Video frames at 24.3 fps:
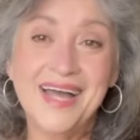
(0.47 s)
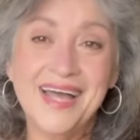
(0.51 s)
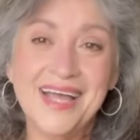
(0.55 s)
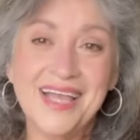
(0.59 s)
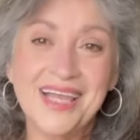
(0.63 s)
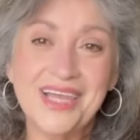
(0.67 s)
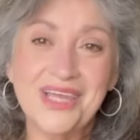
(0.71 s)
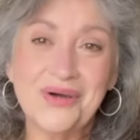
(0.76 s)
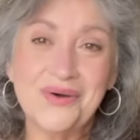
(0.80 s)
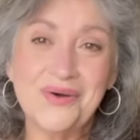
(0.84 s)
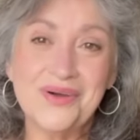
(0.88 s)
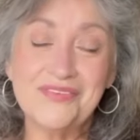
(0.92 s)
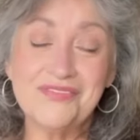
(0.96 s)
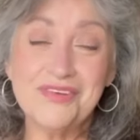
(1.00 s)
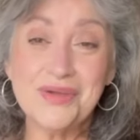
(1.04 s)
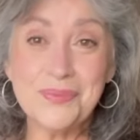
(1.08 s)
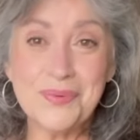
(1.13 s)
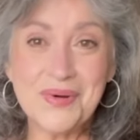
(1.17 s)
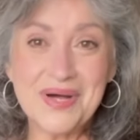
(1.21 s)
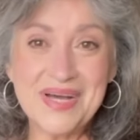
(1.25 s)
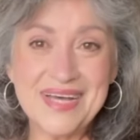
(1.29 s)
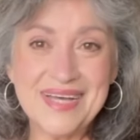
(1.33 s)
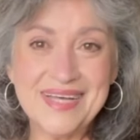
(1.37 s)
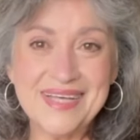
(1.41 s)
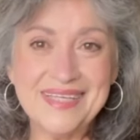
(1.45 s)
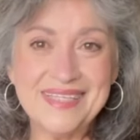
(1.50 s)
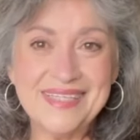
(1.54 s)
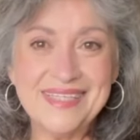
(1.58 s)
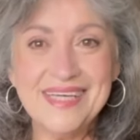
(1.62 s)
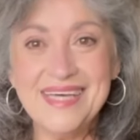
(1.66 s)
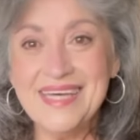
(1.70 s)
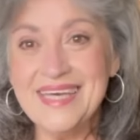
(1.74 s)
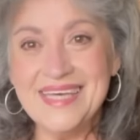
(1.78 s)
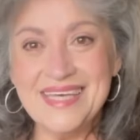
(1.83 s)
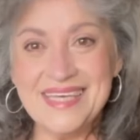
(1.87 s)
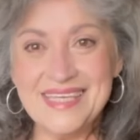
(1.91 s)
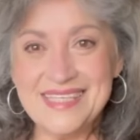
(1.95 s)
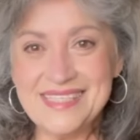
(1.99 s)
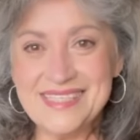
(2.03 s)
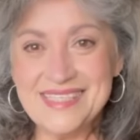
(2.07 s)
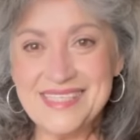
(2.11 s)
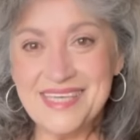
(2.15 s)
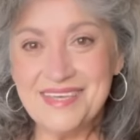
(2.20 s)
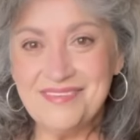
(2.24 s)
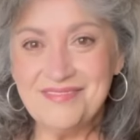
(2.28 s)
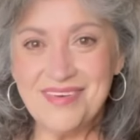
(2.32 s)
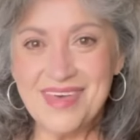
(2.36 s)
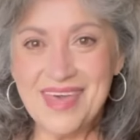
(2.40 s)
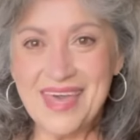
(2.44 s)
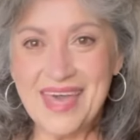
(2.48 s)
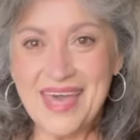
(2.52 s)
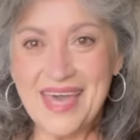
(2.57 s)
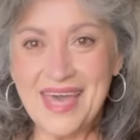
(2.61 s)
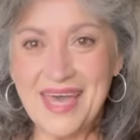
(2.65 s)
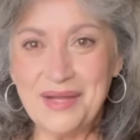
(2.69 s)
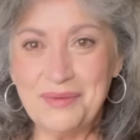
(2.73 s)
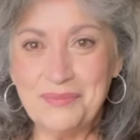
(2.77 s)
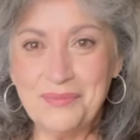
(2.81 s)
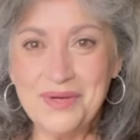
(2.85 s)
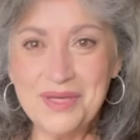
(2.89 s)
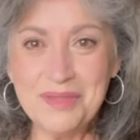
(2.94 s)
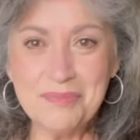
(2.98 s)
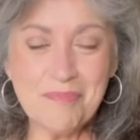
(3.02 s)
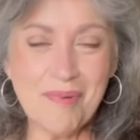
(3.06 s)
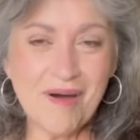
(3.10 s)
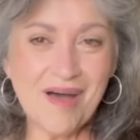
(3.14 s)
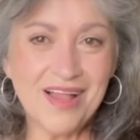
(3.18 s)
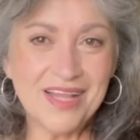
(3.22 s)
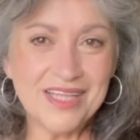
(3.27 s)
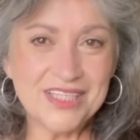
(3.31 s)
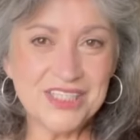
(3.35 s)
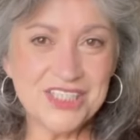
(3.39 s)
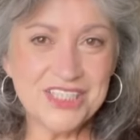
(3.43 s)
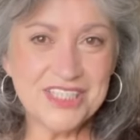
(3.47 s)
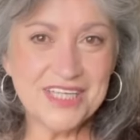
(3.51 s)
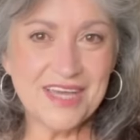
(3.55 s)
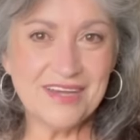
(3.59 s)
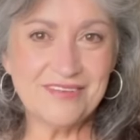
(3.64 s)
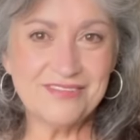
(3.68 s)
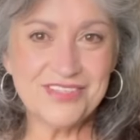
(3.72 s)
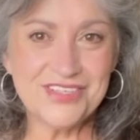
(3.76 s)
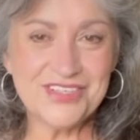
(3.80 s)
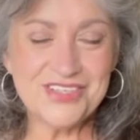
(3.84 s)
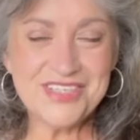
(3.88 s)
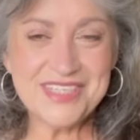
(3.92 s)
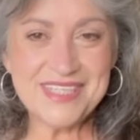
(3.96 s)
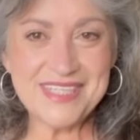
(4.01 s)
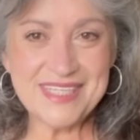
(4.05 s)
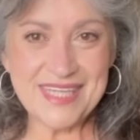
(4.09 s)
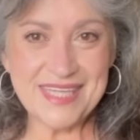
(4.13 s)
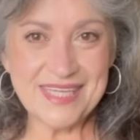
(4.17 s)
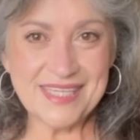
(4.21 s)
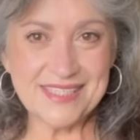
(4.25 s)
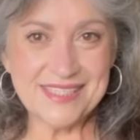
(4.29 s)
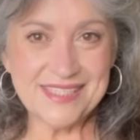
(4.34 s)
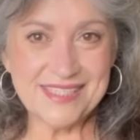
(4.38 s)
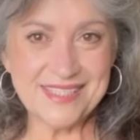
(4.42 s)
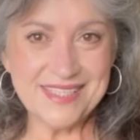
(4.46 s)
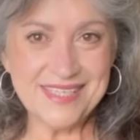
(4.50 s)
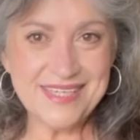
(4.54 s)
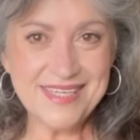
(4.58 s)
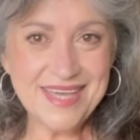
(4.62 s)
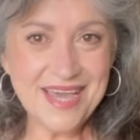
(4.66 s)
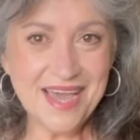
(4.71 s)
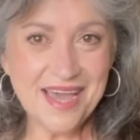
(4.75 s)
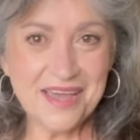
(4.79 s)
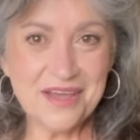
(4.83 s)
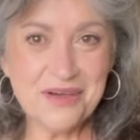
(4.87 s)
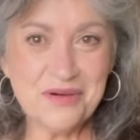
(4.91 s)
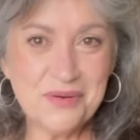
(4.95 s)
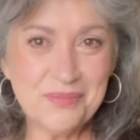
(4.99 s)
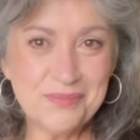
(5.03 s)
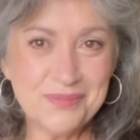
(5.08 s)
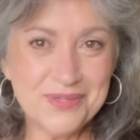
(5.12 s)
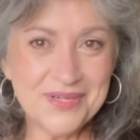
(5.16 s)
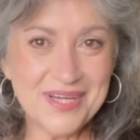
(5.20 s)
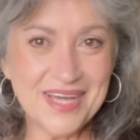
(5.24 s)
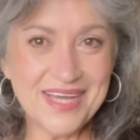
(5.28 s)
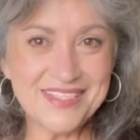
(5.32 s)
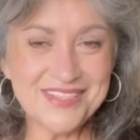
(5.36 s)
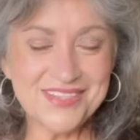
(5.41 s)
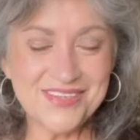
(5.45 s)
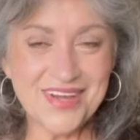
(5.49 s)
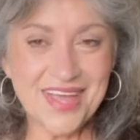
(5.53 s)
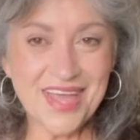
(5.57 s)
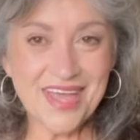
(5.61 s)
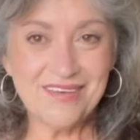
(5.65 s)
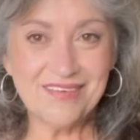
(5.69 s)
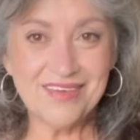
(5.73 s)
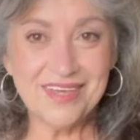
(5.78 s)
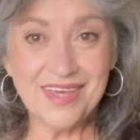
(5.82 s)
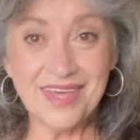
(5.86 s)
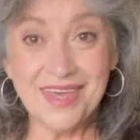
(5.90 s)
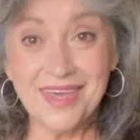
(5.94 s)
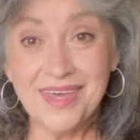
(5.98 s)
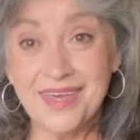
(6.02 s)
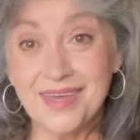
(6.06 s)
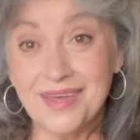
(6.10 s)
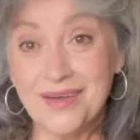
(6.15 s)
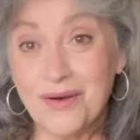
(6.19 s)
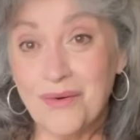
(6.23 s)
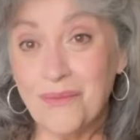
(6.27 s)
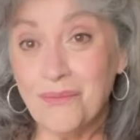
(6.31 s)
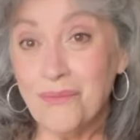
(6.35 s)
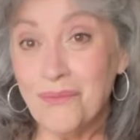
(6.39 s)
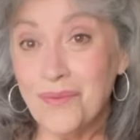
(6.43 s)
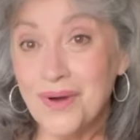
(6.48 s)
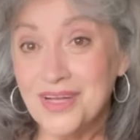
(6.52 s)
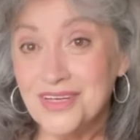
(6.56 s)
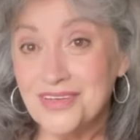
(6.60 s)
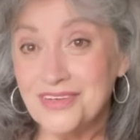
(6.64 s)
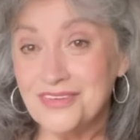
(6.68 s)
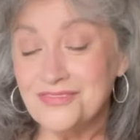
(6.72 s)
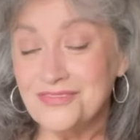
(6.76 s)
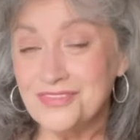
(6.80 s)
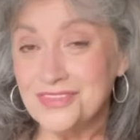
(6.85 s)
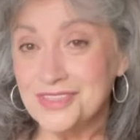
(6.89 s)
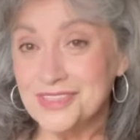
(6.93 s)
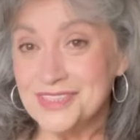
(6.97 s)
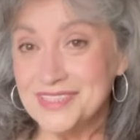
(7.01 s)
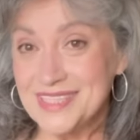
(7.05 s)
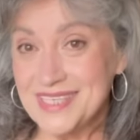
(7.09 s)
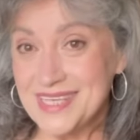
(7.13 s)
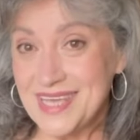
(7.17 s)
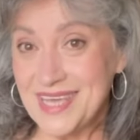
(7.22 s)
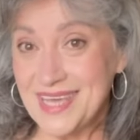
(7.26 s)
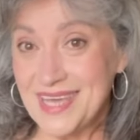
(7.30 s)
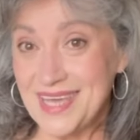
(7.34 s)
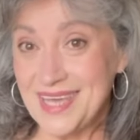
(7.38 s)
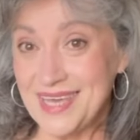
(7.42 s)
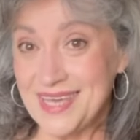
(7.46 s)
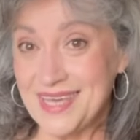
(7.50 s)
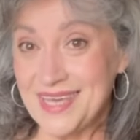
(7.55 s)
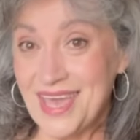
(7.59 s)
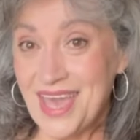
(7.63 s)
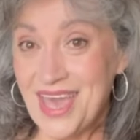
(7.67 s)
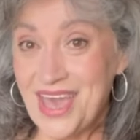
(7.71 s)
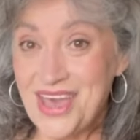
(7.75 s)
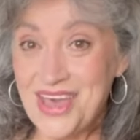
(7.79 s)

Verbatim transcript: Hello everyone, it's Yvette with Polished After 60. I hope you guys are having a wonderful day.